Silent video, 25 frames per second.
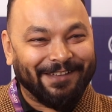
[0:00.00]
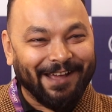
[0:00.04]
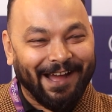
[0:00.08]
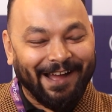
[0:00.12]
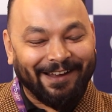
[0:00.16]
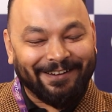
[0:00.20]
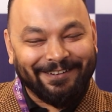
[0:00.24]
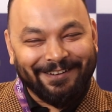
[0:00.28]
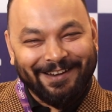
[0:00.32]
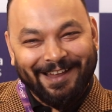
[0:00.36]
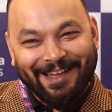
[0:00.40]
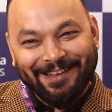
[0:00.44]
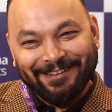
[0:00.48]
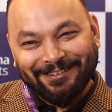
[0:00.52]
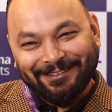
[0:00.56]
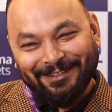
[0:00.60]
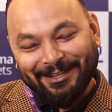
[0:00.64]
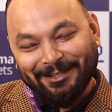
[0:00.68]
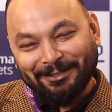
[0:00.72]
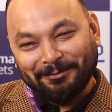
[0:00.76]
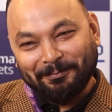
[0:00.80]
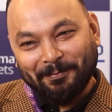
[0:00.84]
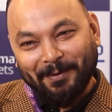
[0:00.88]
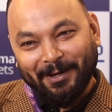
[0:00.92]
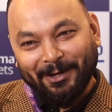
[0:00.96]
Dark nights
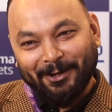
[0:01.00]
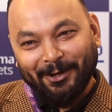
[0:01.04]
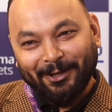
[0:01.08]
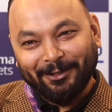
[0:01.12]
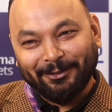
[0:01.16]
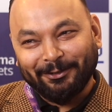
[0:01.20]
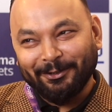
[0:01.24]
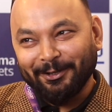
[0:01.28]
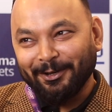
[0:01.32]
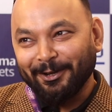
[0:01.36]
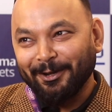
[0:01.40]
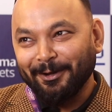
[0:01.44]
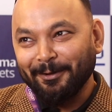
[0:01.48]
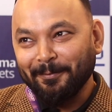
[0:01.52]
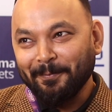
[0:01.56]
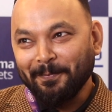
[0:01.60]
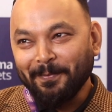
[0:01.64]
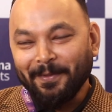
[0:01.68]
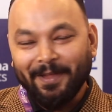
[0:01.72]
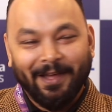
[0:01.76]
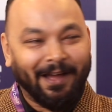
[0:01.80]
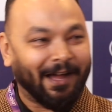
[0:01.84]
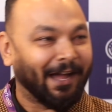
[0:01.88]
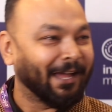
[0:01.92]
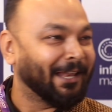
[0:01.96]
is because you know
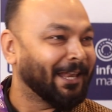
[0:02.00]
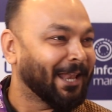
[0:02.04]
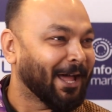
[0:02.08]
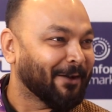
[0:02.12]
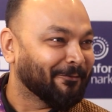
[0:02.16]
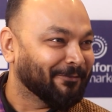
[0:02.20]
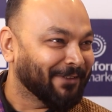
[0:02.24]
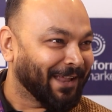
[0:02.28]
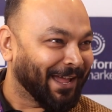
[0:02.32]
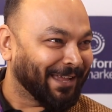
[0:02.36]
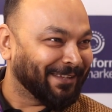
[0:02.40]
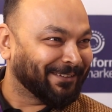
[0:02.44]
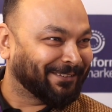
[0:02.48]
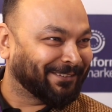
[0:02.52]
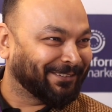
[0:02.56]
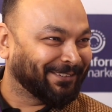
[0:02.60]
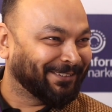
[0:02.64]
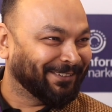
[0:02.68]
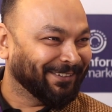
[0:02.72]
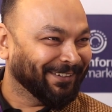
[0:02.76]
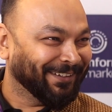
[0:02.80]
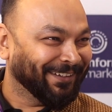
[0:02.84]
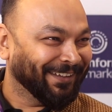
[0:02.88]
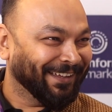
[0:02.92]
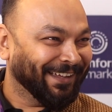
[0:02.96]
I love
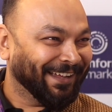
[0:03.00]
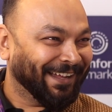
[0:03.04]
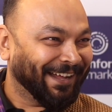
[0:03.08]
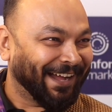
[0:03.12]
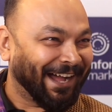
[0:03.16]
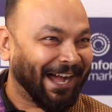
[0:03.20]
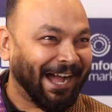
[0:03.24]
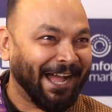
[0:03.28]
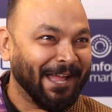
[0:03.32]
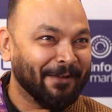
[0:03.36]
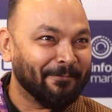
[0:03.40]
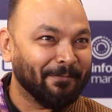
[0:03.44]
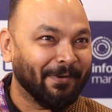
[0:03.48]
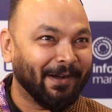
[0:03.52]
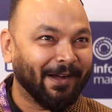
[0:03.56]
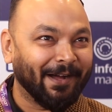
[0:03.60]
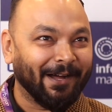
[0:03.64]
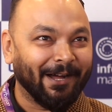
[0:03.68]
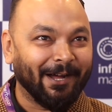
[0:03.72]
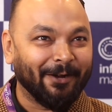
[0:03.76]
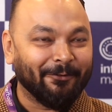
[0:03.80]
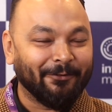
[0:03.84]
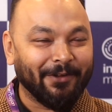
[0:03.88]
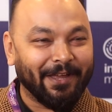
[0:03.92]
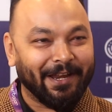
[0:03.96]
nights. I am
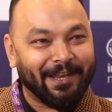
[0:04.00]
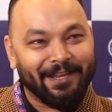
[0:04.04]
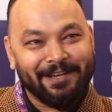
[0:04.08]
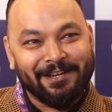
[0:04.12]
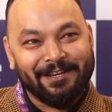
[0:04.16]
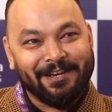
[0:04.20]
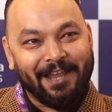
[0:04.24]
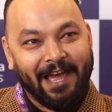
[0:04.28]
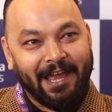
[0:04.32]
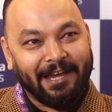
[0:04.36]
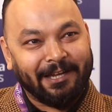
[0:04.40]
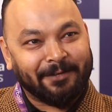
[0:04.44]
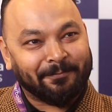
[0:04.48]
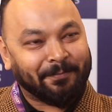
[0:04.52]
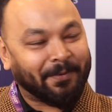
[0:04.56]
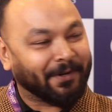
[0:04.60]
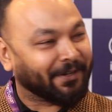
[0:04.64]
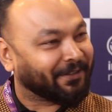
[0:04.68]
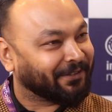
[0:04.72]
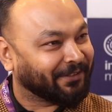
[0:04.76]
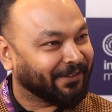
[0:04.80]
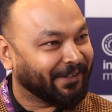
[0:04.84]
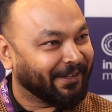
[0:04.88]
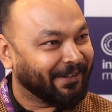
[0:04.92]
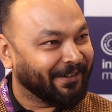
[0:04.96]
a very night
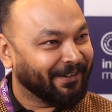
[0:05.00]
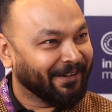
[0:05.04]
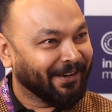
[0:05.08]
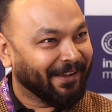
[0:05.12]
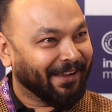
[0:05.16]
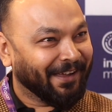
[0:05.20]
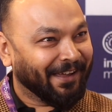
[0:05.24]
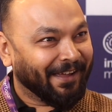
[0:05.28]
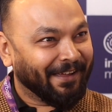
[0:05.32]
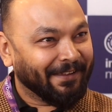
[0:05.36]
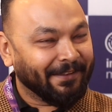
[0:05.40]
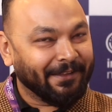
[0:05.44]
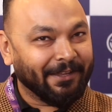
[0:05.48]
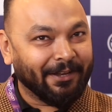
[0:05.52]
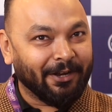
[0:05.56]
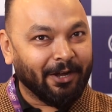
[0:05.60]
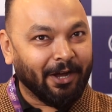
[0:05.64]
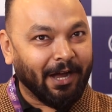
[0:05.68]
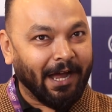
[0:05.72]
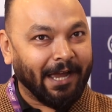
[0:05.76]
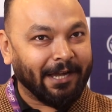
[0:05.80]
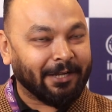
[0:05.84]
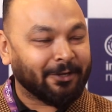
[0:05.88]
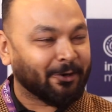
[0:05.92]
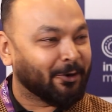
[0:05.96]
person. You know
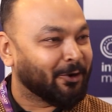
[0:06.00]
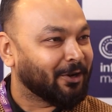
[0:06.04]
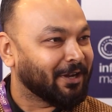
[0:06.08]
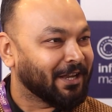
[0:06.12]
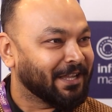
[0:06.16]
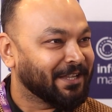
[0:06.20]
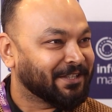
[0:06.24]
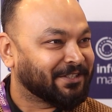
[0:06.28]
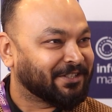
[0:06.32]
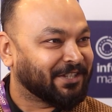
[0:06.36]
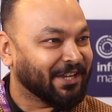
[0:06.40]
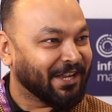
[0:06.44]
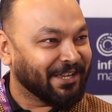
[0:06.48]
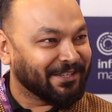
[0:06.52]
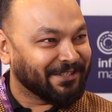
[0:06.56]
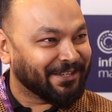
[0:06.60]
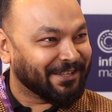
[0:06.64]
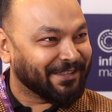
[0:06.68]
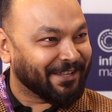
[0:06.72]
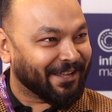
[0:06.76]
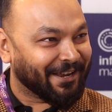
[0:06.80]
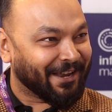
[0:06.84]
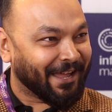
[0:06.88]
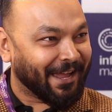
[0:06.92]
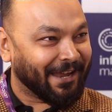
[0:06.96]
I totally change
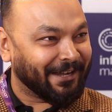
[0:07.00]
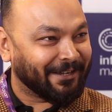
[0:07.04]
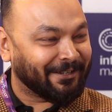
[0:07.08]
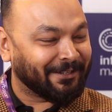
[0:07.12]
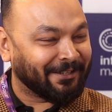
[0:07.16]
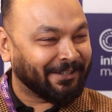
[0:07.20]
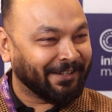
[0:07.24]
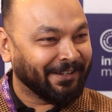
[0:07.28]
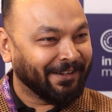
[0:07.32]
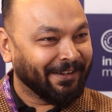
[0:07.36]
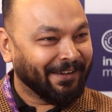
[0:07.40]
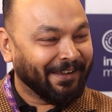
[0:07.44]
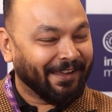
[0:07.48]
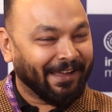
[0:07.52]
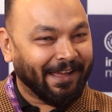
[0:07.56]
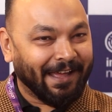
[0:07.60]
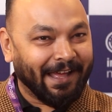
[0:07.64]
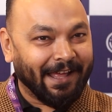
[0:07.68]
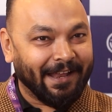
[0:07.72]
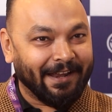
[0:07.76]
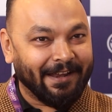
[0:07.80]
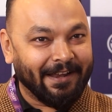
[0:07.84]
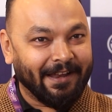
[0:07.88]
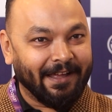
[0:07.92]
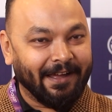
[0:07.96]
in the night
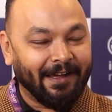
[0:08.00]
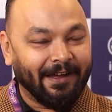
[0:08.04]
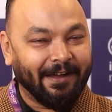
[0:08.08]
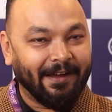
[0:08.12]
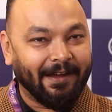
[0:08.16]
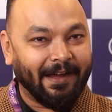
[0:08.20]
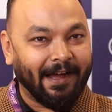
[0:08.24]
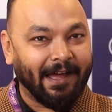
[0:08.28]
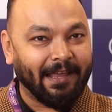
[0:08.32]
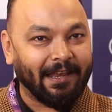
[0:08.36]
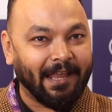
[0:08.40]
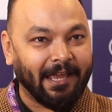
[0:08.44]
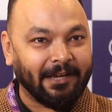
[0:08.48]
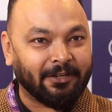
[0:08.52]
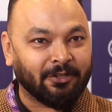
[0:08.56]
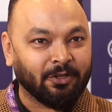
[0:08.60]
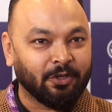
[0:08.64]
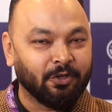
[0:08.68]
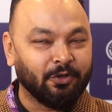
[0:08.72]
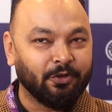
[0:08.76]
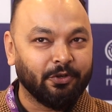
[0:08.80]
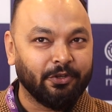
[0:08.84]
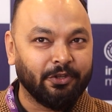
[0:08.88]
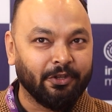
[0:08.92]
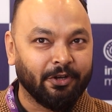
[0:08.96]
and uh, I like
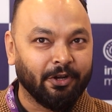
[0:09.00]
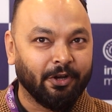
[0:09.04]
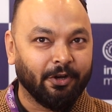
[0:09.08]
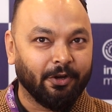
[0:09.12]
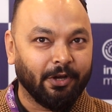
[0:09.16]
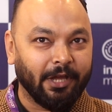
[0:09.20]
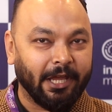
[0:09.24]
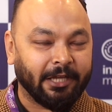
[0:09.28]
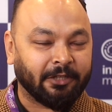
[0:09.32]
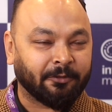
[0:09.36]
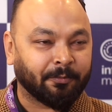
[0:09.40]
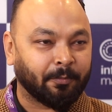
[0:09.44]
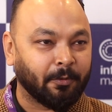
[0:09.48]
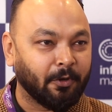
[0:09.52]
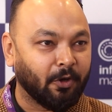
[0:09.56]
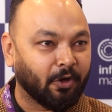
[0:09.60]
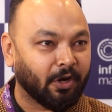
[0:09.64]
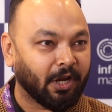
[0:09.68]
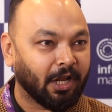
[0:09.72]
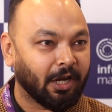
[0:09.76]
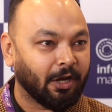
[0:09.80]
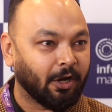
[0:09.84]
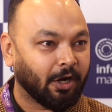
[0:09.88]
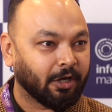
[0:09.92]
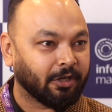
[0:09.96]
to, you know, explore
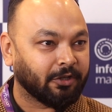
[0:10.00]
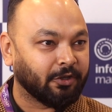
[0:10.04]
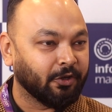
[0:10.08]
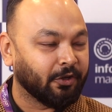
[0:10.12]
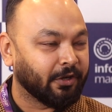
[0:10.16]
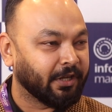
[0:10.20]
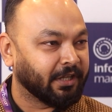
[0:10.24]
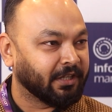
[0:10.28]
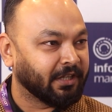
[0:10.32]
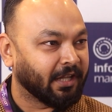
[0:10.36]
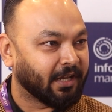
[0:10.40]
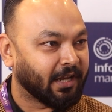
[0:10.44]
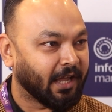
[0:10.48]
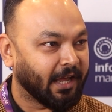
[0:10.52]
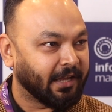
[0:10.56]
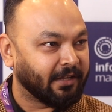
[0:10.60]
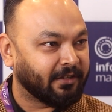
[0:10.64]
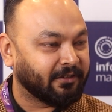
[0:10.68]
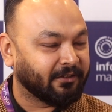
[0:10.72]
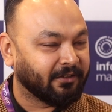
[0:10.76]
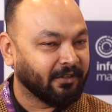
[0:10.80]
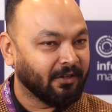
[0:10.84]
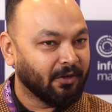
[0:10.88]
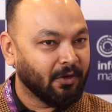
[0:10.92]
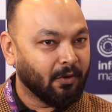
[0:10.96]
a lot during the
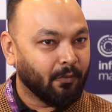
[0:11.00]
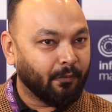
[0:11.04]
nights.